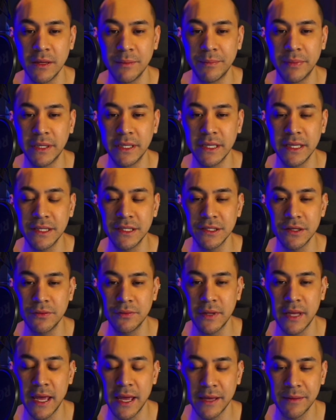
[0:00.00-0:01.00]
But it's
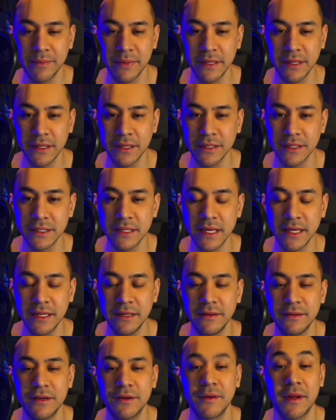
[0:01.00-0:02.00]
okay because they
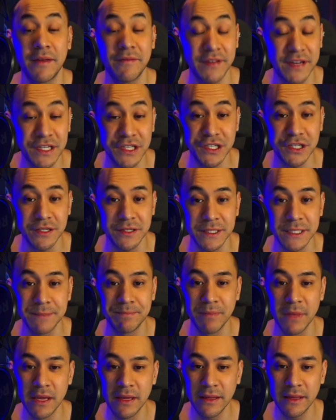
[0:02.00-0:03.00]
don't have any shields,
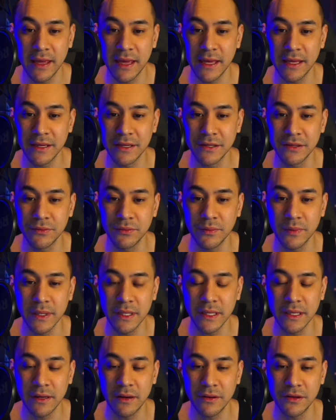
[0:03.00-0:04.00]
and
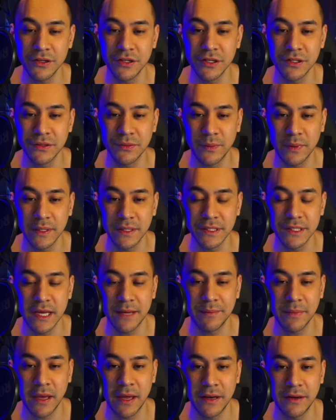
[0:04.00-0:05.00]
we are just one
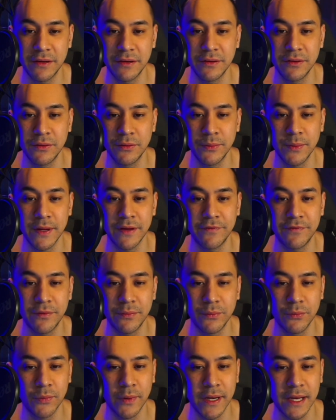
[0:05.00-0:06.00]
Zap Cannon away
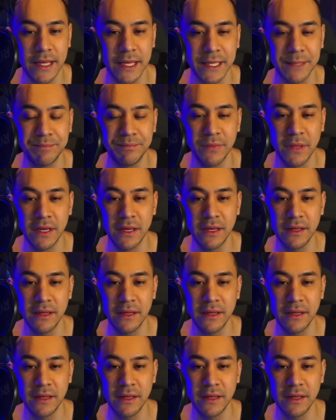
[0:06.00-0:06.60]
from winning.